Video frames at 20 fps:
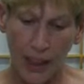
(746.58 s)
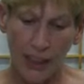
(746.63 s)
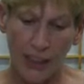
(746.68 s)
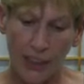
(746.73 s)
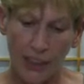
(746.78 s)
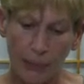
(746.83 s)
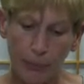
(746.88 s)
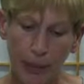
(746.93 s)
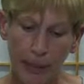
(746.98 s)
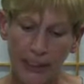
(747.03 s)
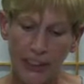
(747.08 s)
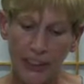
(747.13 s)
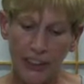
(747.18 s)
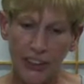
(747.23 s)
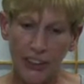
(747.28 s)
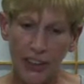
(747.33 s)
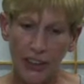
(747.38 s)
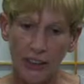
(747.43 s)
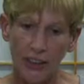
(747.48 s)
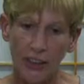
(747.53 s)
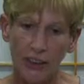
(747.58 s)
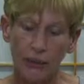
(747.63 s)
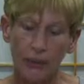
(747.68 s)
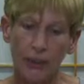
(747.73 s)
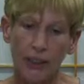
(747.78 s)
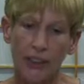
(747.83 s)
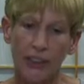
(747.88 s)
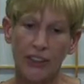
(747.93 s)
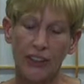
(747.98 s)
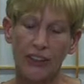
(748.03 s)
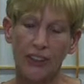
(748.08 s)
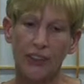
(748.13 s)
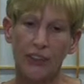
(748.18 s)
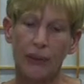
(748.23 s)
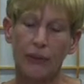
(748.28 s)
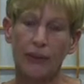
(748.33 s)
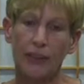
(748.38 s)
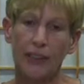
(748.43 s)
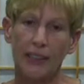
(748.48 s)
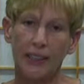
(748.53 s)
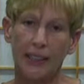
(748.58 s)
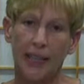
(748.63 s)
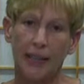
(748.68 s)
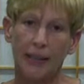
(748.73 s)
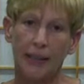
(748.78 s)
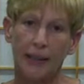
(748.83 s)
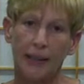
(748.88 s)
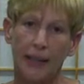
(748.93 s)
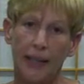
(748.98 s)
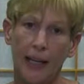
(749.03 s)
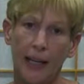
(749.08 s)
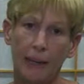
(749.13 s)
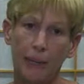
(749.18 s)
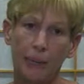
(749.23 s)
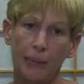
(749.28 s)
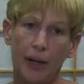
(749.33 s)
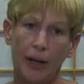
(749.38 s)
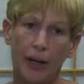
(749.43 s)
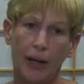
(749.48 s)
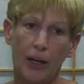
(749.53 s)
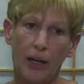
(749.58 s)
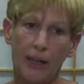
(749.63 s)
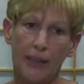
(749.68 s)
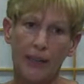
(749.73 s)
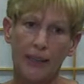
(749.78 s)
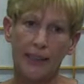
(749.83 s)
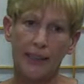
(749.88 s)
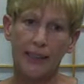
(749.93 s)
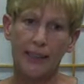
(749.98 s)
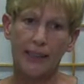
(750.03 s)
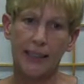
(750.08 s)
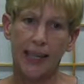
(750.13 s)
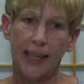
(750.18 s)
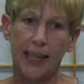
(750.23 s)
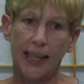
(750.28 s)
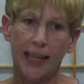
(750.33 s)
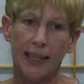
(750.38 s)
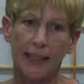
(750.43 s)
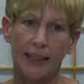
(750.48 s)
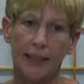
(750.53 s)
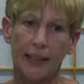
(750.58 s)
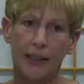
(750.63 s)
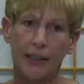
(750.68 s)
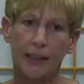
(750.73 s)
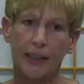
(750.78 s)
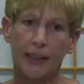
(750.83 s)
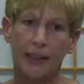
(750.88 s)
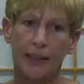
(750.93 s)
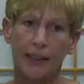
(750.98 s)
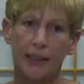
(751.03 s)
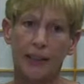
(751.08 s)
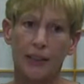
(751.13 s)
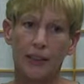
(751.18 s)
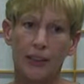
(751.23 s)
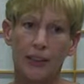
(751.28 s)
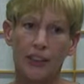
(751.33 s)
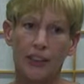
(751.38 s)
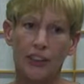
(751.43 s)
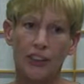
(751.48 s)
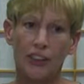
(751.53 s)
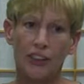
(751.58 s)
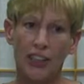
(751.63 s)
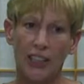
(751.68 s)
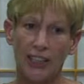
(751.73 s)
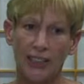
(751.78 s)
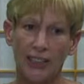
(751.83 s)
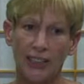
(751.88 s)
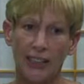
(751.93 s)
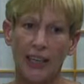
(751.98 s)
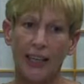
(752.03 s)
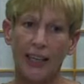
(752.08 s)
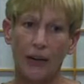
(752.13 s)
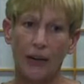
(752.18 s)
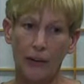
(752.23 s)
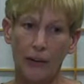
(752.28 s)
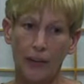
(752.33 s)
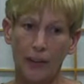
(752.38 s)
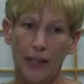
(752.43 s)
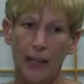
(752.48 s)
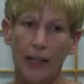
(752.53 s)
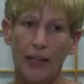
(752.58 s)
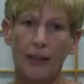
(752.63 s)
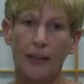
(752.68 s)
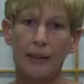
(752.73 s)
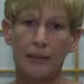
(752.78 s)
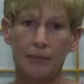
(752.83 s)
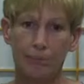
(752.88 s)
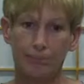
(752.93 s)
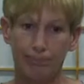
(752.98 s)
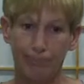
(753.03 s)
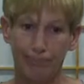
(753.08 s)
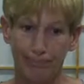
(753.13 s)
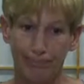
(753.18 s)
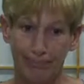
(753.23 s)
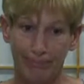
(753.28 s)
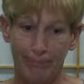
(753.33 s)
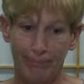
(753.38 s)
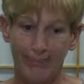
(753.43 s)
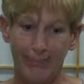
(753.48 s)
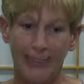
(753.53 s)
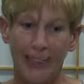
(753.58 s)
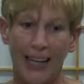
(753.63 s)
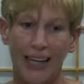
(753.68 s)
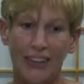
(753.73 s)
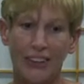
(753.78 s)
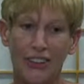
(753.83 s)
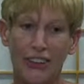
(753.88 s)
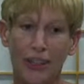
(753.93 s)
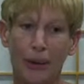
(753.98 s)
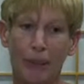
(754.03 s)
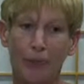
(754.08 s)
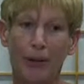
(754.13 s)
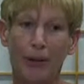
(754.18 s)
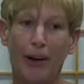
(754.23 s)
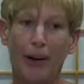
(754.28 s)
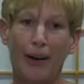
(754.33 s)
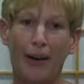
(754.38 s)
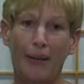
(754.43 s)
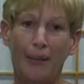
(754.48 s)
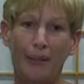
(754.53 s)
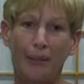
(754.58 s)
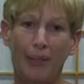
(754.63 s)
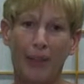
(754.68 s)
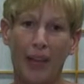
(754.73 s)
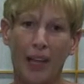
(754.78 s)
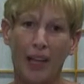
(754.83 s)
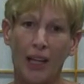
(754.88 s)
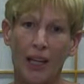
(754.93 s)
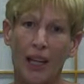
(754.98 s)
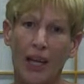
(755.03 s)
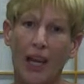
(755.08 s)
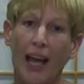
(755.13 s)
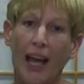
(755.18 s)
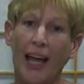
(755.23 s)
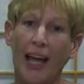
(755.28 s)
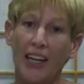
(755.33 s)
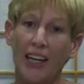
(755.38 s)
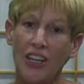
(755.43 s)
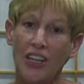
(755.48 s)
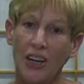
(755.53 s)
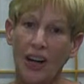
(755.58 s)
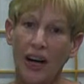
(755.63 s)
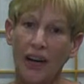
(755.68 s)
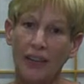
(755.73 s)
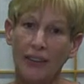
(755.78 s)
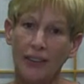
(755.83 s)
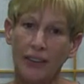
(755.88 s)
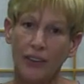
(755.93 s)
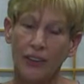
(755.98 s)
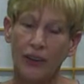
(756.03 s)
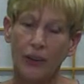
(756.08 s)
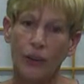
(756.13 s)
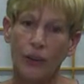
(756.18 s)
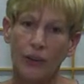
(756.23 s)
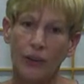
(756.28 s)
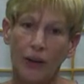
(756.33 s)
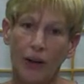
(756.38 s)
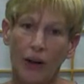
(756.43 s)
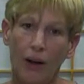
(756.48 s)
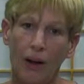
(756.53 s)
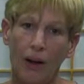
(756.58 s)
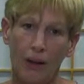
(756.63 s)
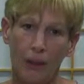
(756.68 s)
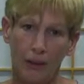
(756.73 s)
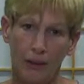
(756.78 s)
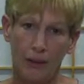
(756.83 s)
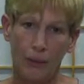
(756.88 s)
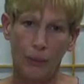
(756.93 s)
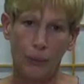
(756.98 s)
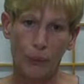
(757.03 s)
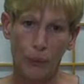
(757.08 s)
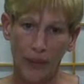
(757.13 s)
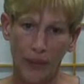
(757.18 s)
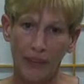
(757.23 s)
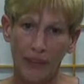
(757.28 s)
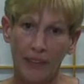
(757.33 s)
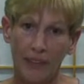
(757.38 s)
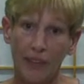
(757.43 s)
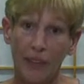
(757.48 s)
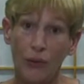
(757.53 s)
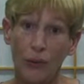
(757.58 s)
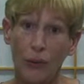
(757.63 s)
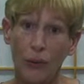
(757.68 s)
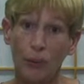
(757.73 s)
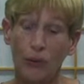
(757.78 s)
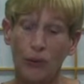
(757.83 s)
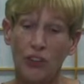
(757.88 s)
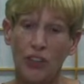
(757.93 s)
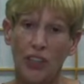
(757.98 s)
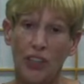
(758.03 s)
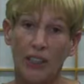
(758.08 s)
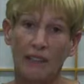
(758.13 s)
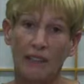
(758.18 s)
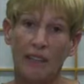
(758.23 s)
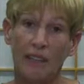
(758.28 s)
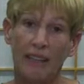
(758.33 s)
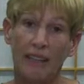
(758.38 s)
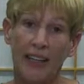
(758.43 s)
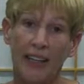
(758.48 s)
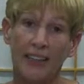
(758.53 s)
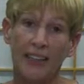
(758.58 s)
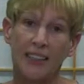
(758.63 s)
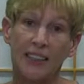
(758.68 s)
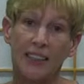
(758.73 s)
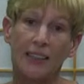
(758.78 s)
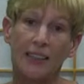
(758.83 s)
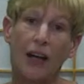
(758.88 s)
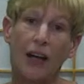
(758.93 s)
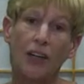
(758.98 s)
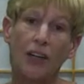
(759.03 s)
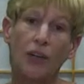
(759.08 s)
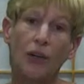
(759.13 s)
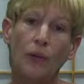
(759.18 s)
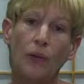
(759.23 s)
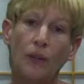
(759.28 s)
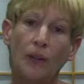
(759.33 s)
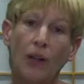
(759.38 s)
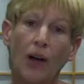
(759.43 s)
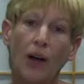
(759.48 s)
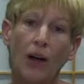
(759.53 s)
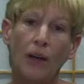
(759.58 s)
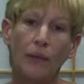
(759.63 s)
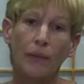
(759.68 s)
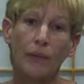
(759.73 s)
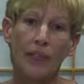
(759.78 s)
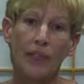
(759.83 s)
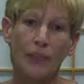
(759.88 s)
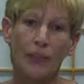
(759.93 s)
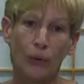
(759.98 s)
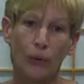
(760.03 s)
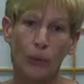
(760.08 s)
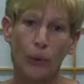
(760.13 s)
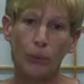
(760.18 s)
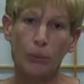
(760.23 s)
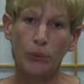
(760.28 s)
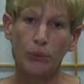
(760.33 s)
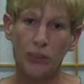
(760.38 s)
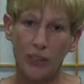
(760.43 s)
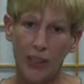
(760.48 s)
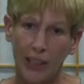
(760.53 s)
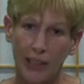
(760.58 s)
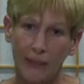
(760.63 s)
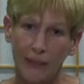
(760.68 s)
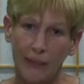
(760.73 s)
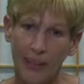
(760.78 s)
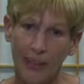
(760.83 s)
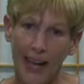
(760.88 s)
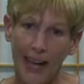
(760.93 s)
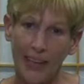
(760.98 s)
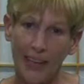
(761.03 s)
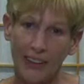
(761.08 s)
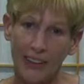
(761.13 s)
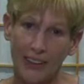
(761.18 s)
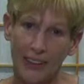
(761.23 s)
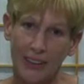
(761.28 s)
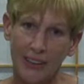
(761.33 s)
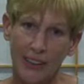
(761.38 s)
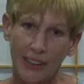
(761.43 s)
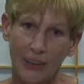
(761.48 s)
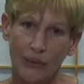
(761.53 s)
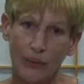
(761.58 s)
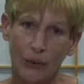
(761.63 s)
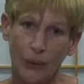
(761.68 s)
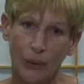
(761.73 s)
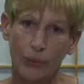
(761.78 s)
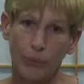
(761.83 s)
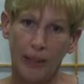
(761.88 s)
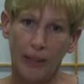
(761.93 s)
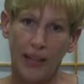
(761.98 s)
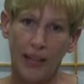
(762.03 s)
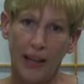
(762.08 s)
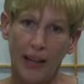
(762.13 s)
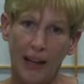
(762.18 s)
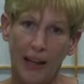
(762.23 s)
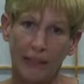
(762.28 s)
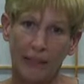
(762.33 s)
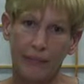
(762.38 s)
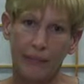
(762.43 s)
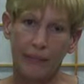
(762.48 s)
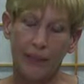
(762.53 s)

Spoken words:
So my suggestion was to notice it and pause and just say, okay, that's shenpa. And not go along with the normal chain of events, not go along with the normal chain reaction that you normally have.